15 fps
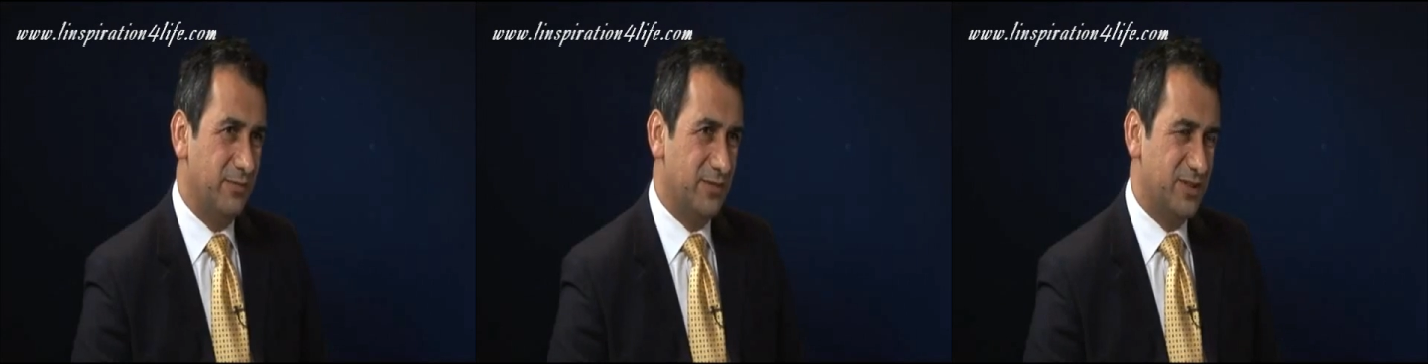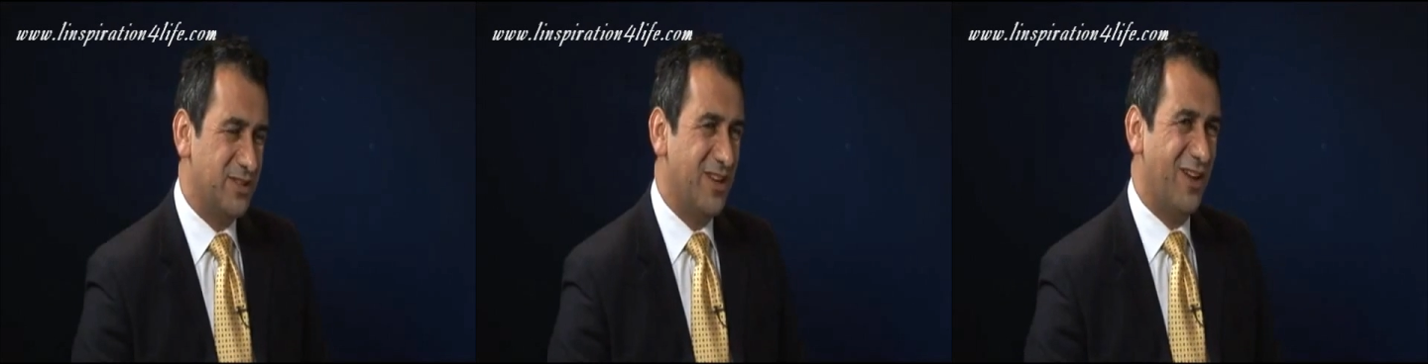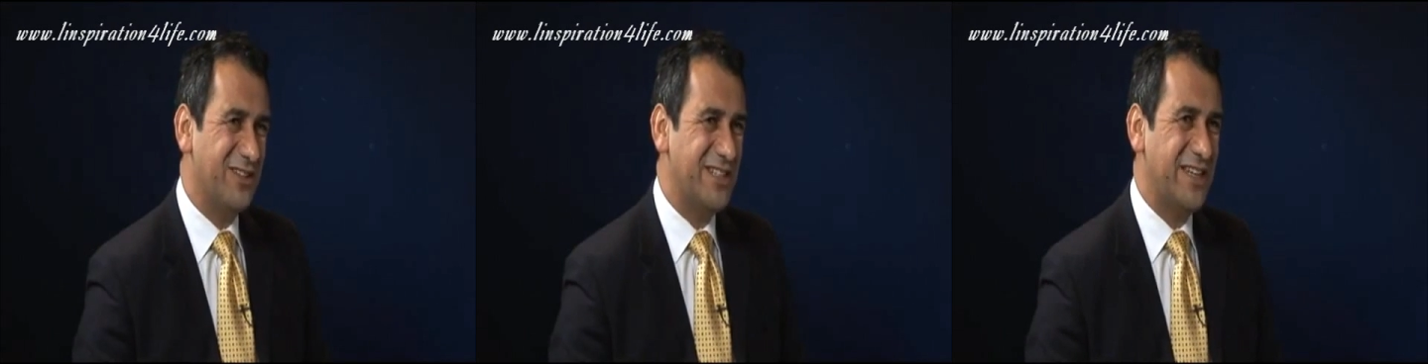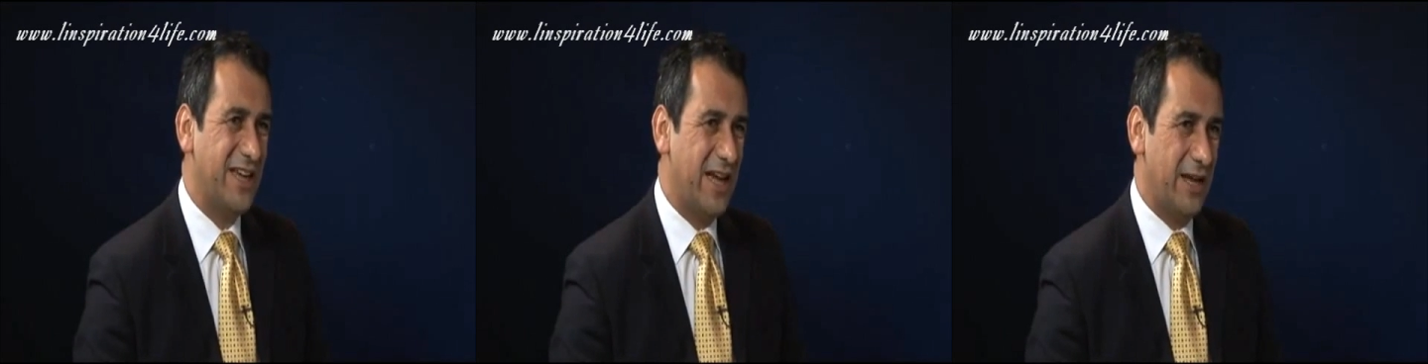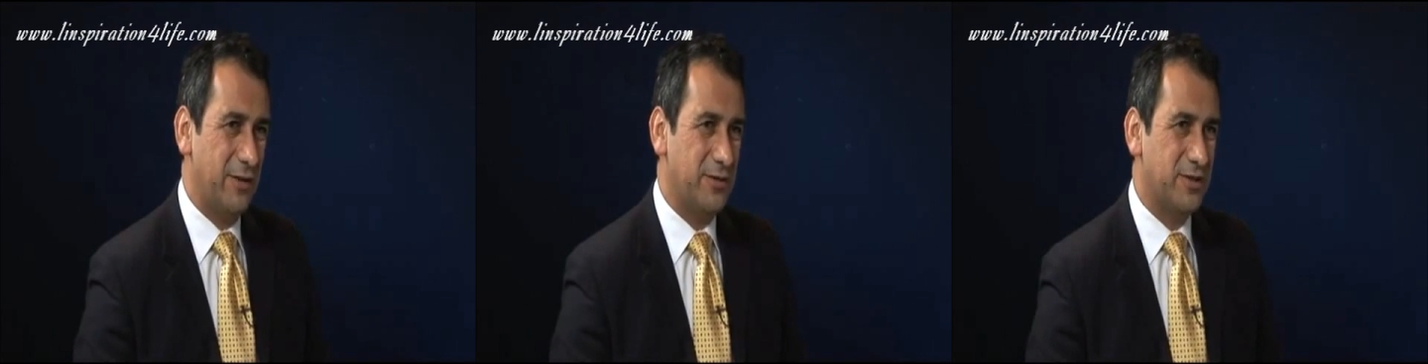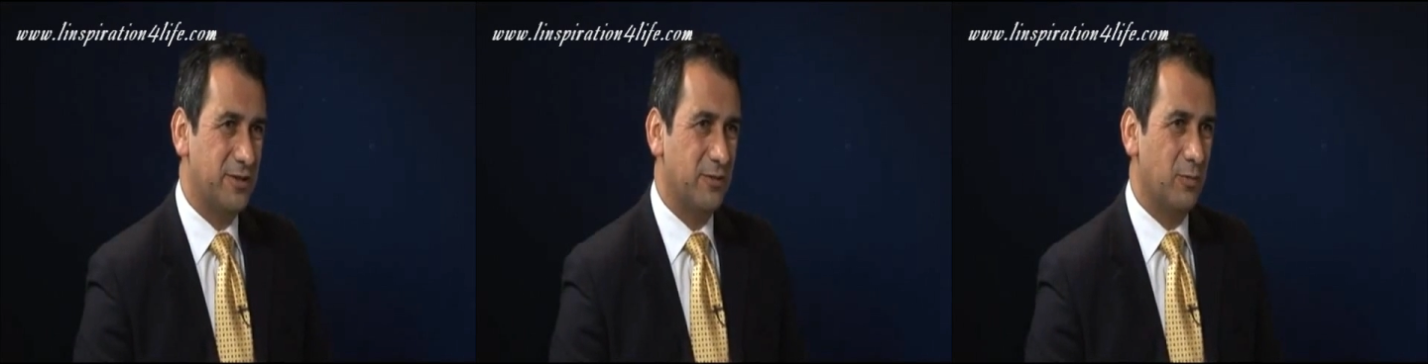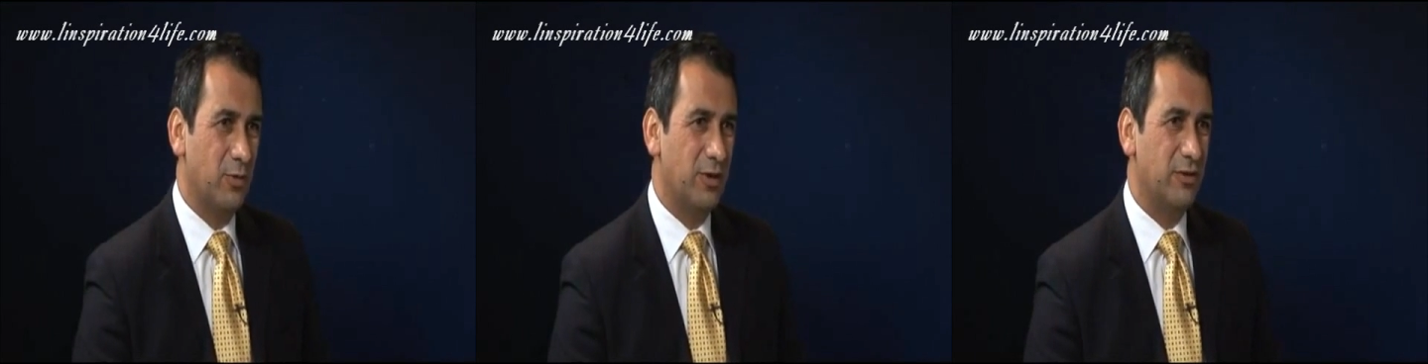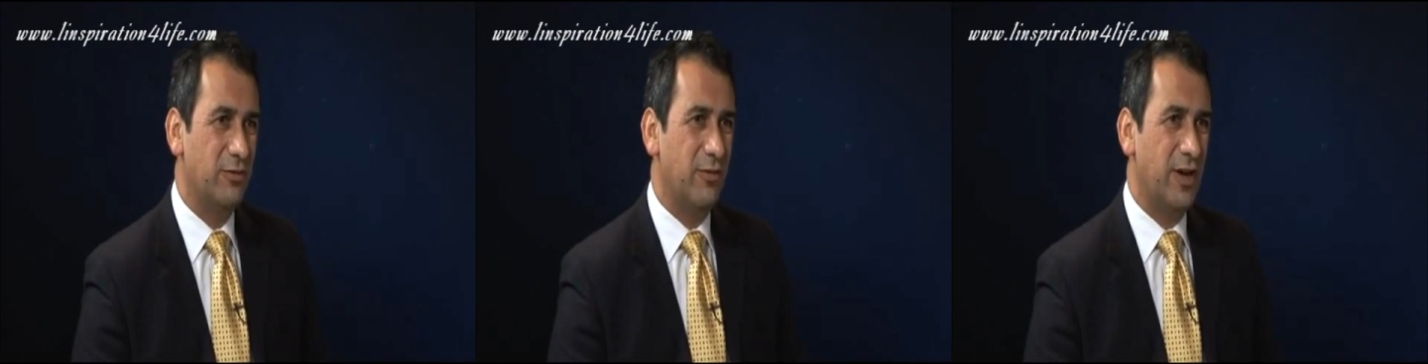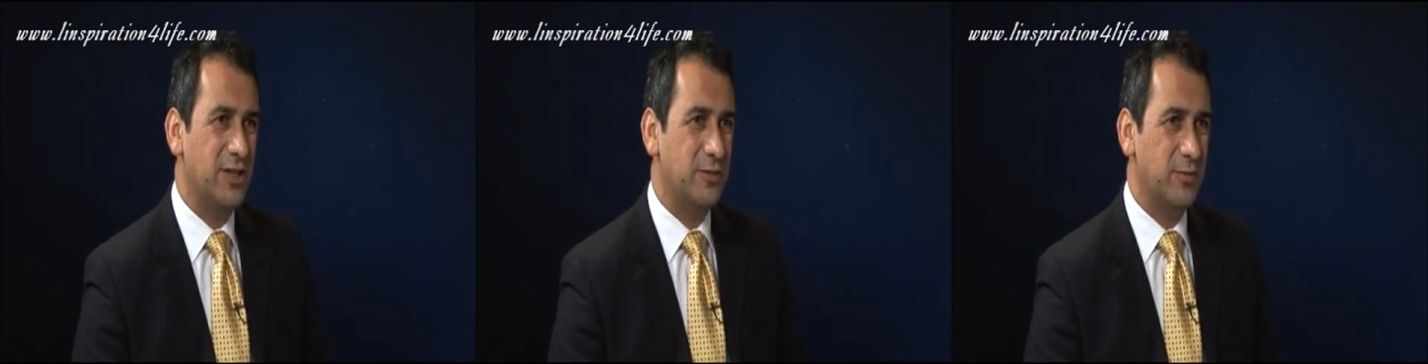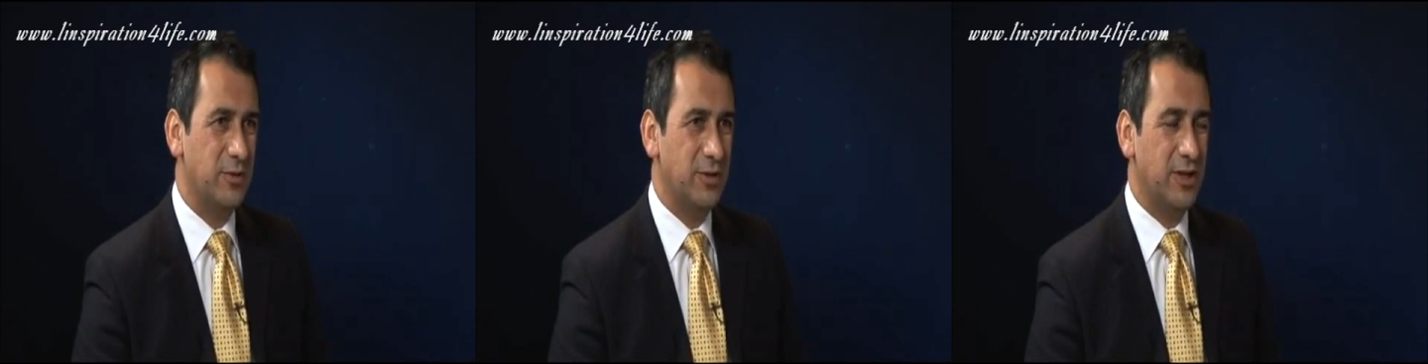starting out, what
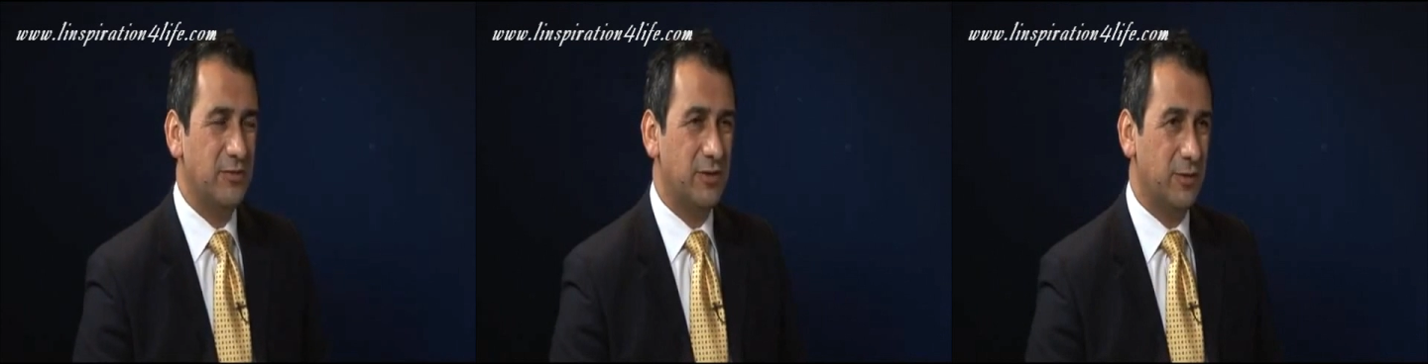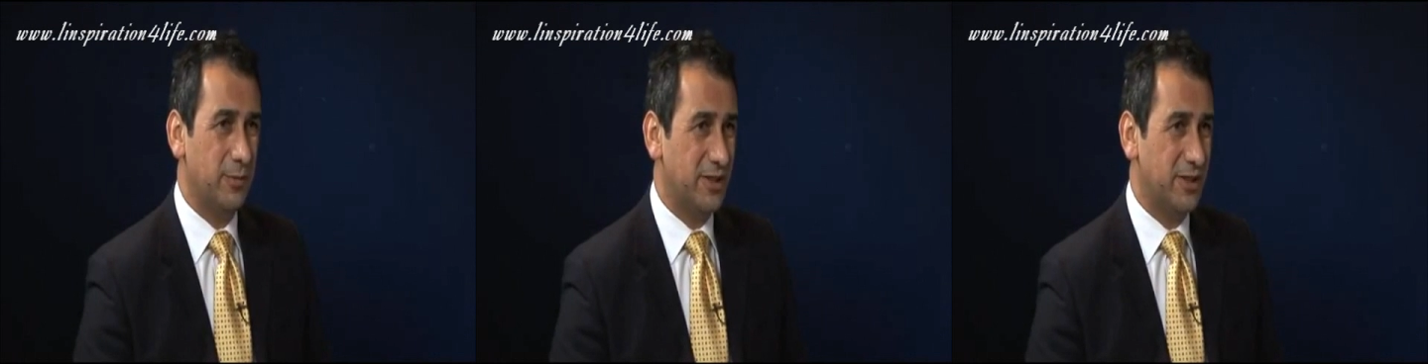advice would you give to them?